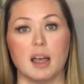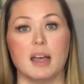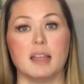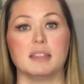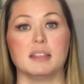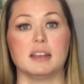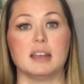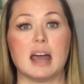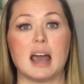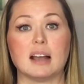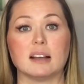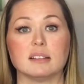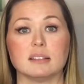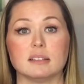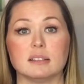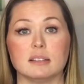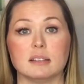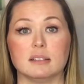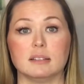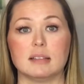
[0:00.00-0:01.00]
The
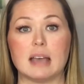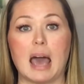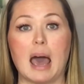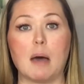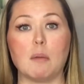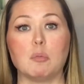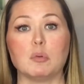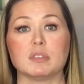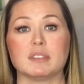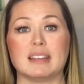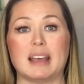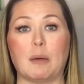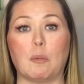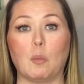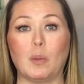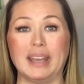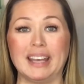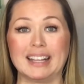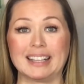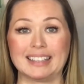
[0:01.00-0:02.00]
next tab will say
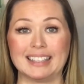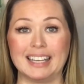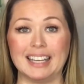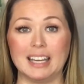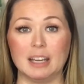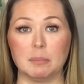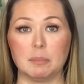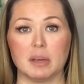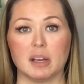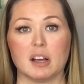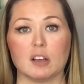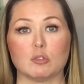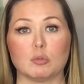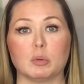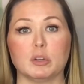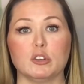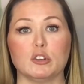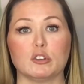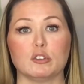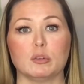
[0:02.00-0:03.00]
weekly, because
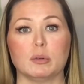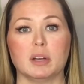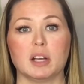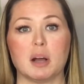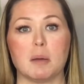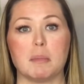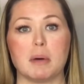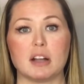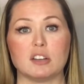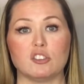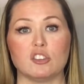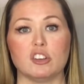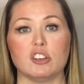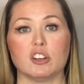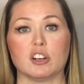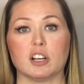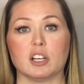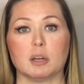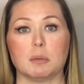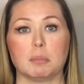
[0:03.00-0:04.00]
when you're doing a budget, you're
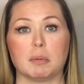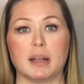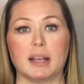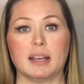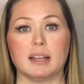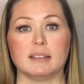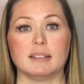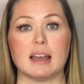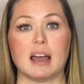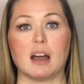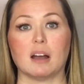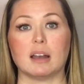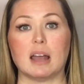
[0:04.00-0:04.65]
going to break it down.